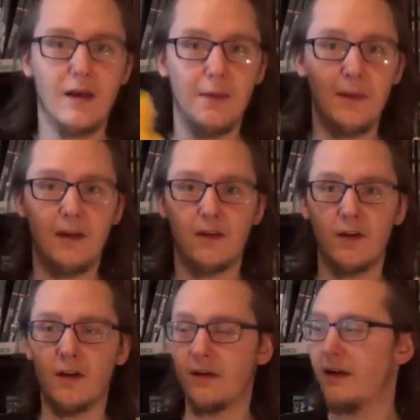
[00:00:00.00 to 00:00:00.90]
I paid a
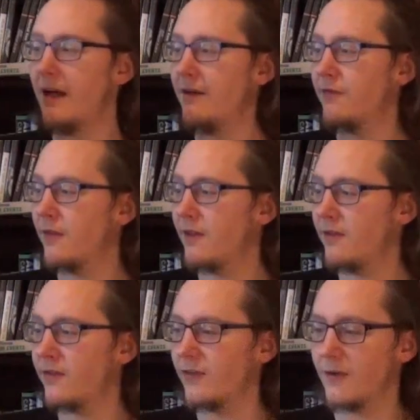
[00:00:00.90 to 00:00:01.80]
dollar and a half for
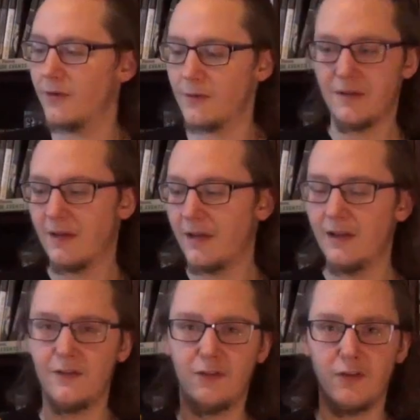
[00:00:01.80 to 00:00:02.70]
this, so I
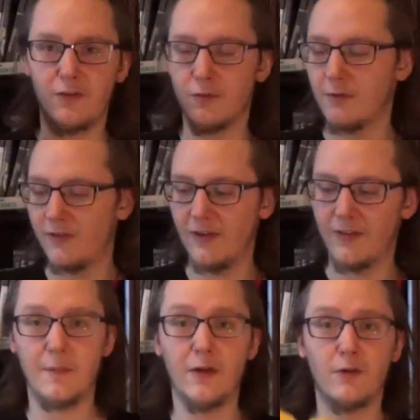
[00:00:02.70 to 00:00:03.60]
guess I just couldn't
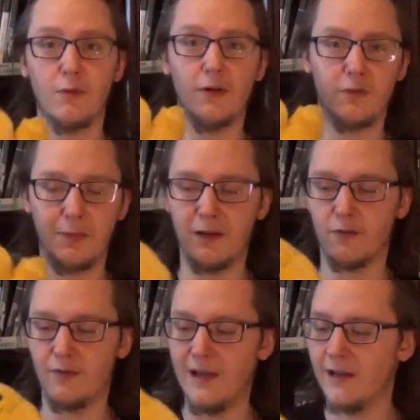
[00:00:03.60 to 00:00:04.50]
resist. I'm not the world's
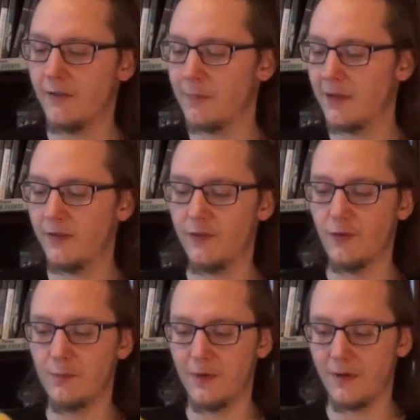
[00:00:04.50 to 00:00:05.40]
biggest fan of
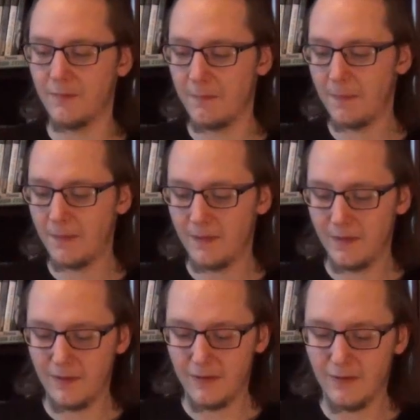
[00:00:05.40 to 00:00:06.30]
Pikachu, but
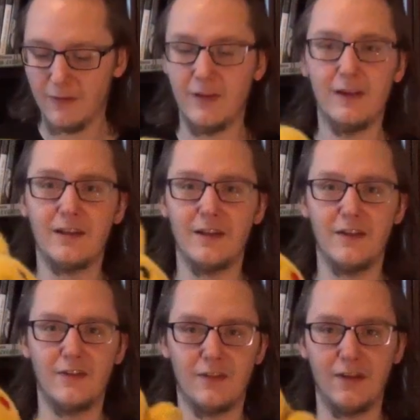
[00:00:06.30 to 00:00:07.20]
seeing that
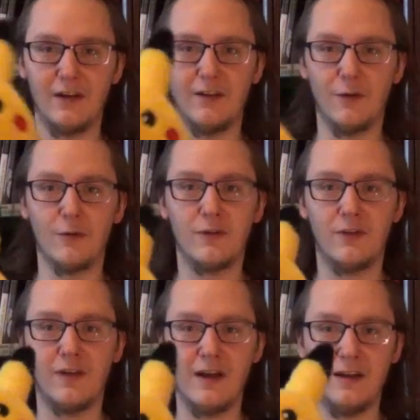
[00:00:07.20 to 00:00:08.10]
this is like the old
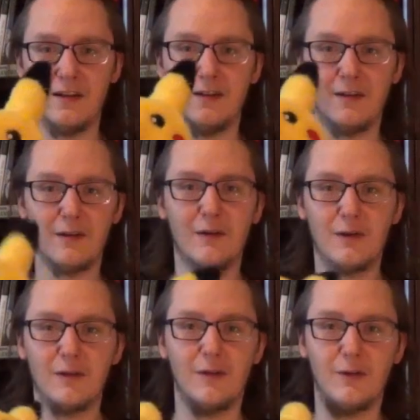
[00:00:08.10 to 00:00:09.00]
design,
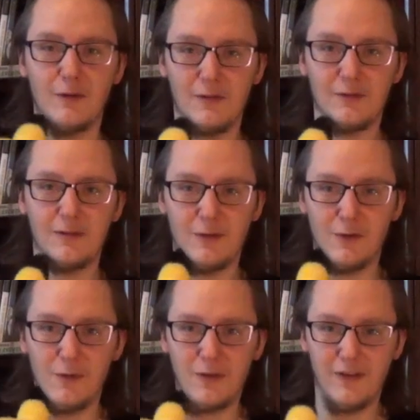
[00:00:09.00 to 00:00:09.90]
you you
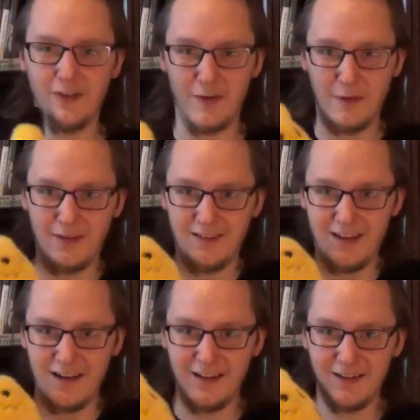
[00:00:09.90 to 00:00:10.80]
know, the chubby
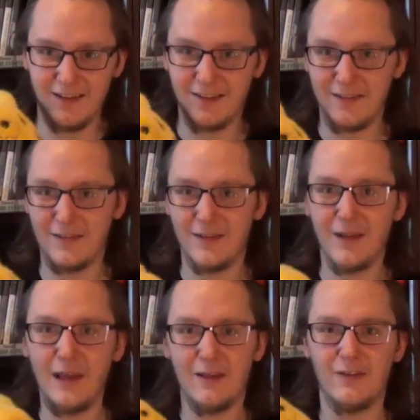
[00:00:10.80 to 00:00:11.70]
design,
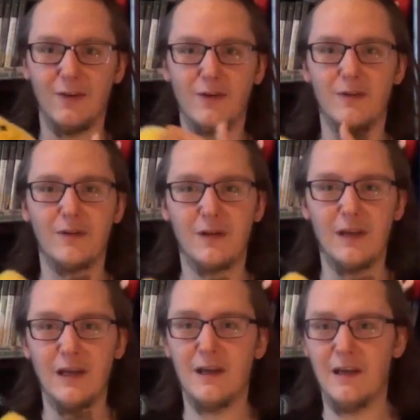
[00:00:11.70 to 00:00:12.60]
it's all,
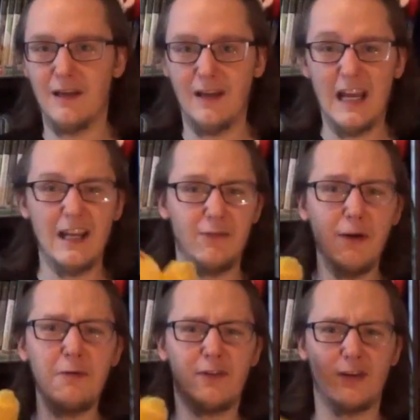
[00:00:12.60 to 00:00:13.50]
it's
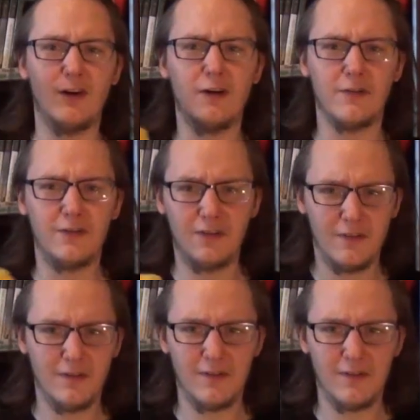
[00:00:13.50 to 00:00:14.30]
very soft.